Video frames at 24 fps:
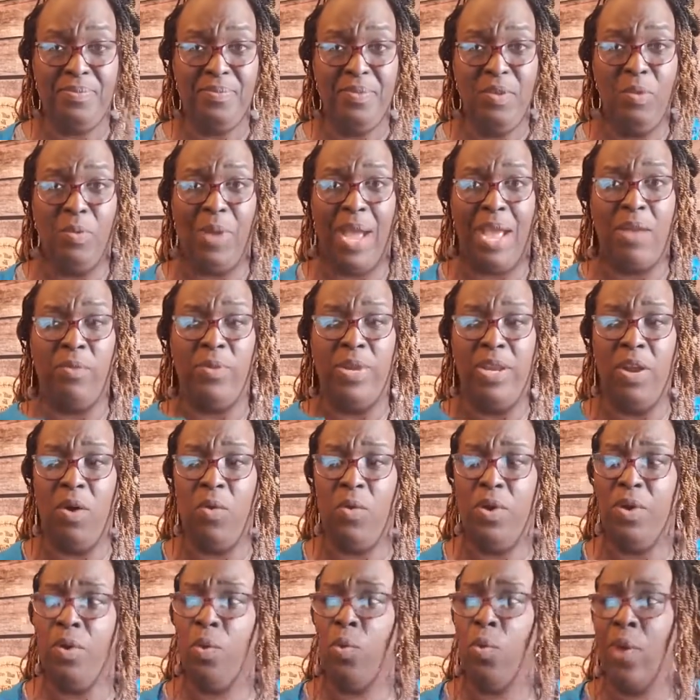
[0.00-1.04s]
right? We don't
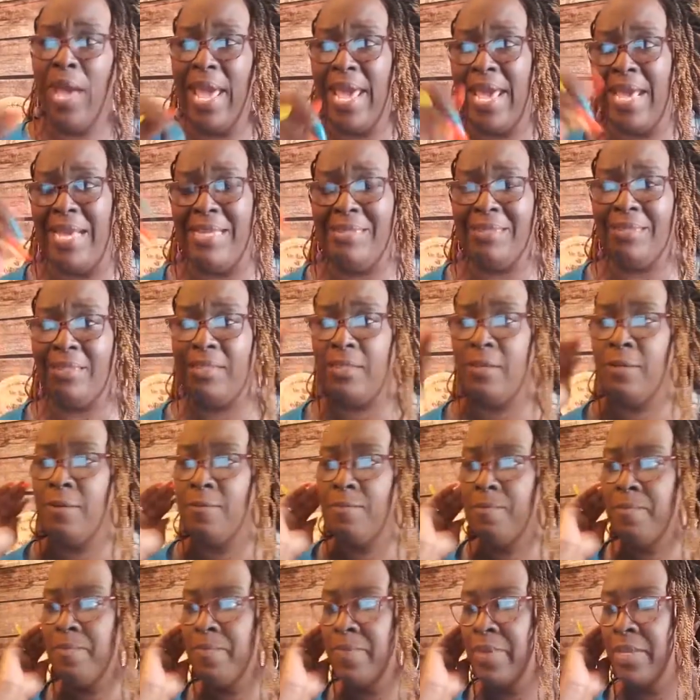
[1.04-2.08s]
want to wait.
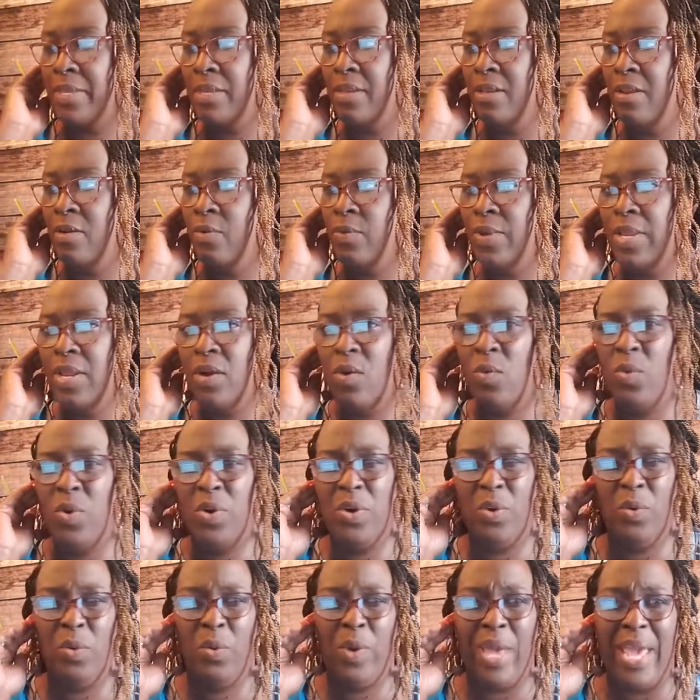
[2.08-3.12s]
You know, we don't
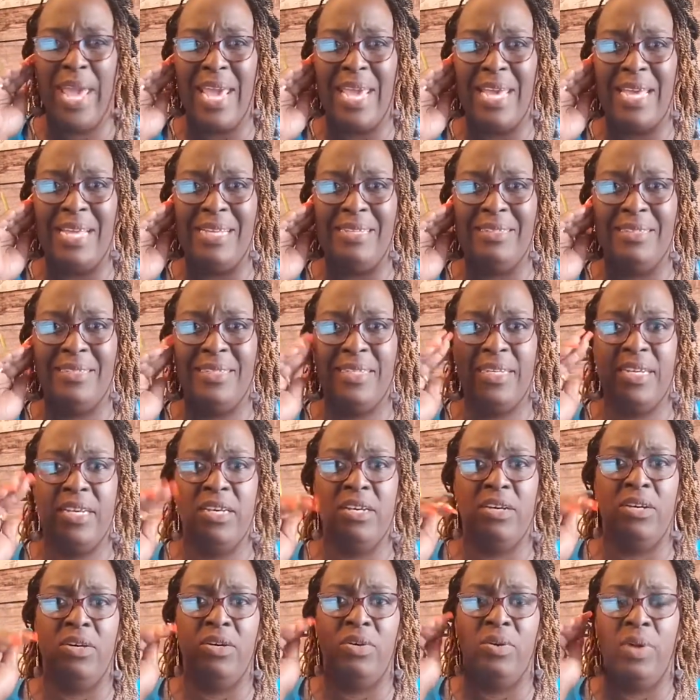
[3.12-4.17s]
want to wait
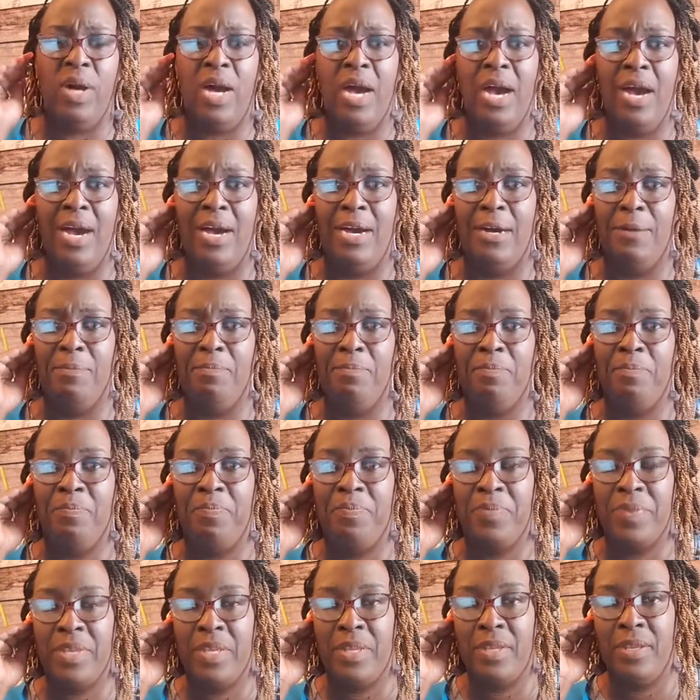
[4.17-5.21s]
until um,
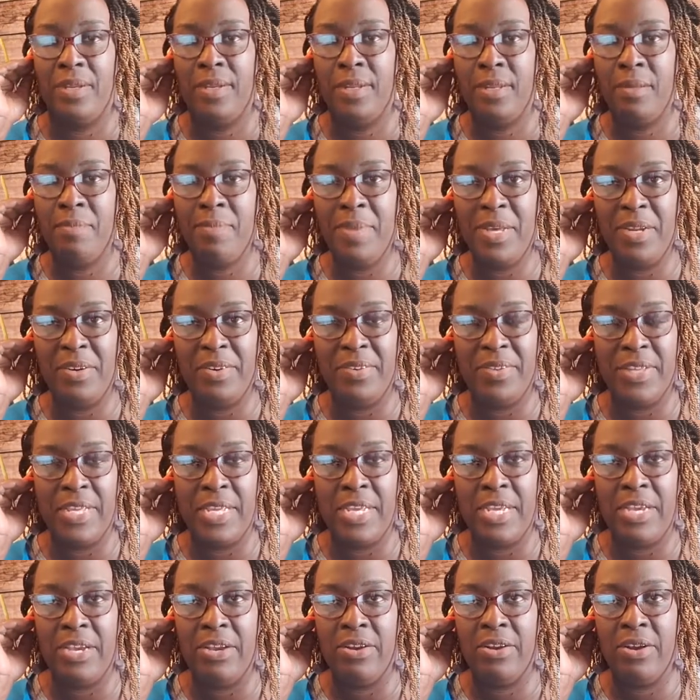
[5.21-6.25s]
the middle of the
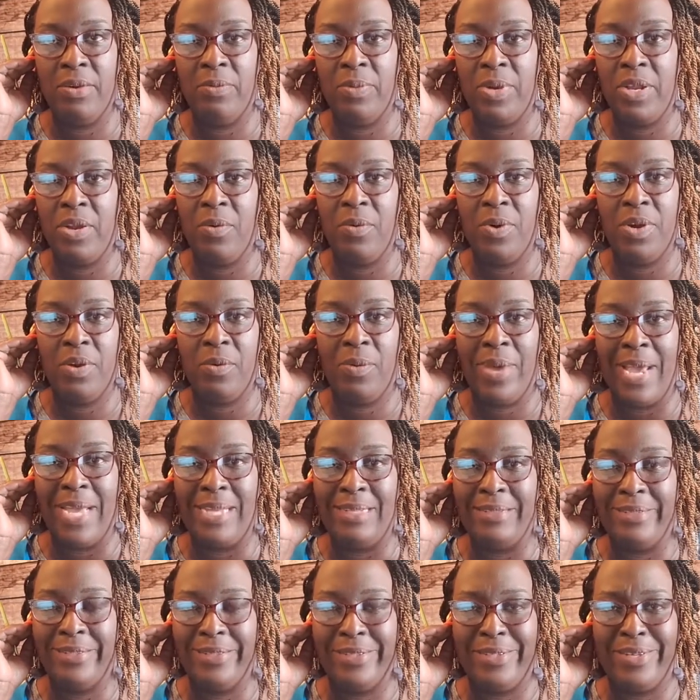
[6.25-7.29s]
year and we don't want to wait
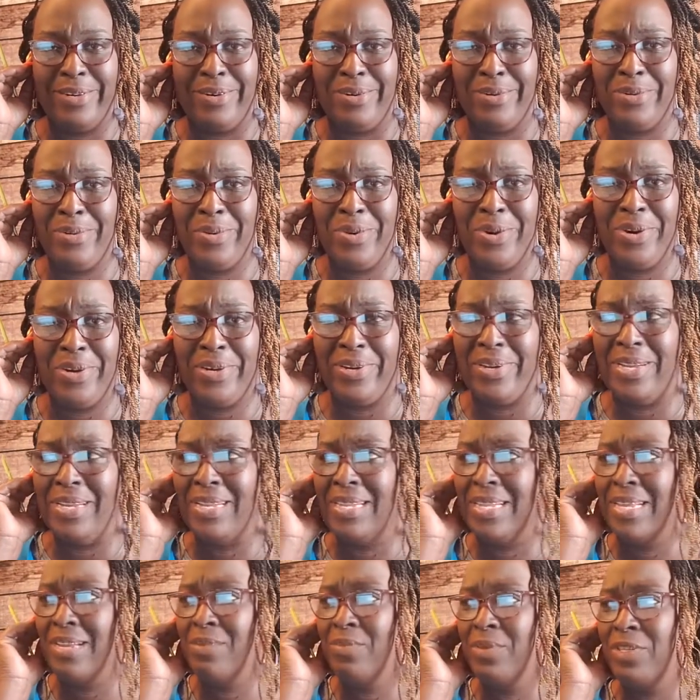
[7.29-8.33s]
until third quarter
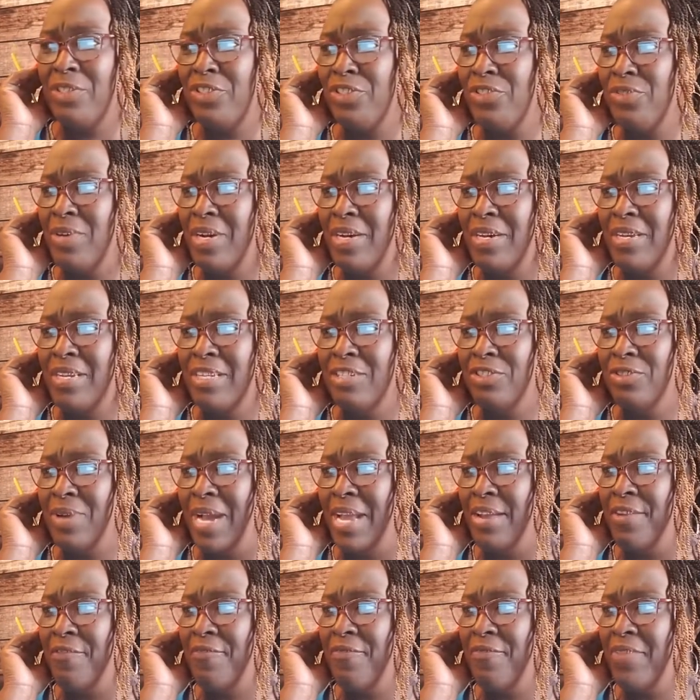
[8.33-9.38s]
and then we're struggling
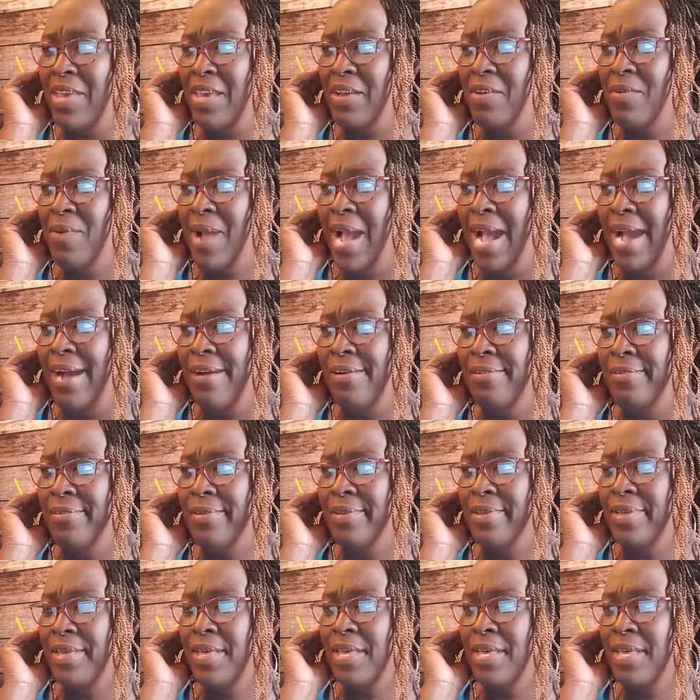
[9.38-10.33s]
trying to figure out